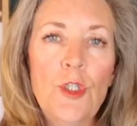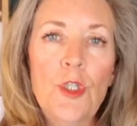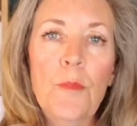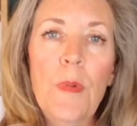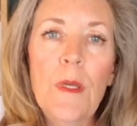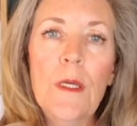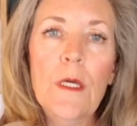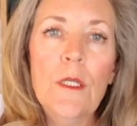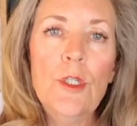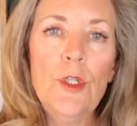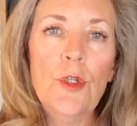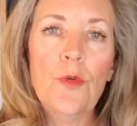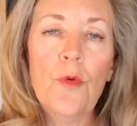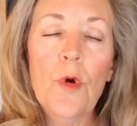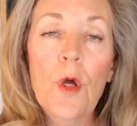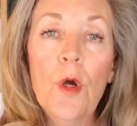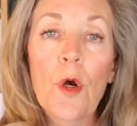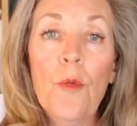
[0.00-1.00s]
As you begin
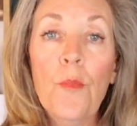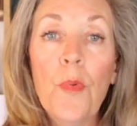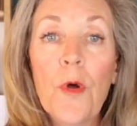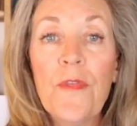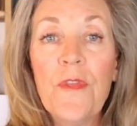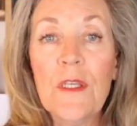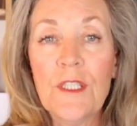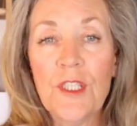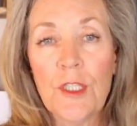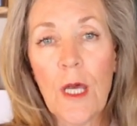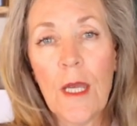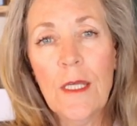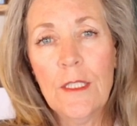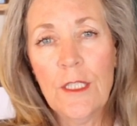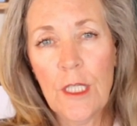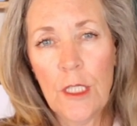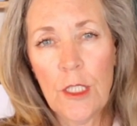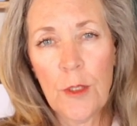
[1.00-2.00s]
to put this
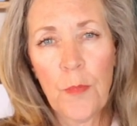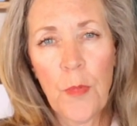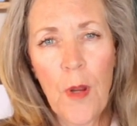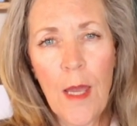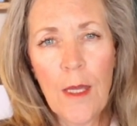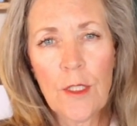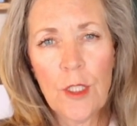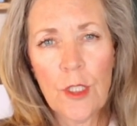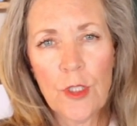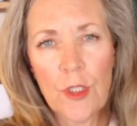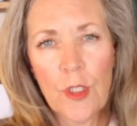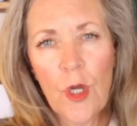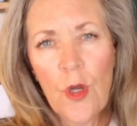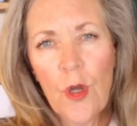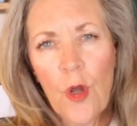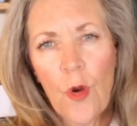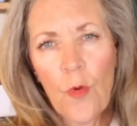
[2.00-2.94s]
science into practice,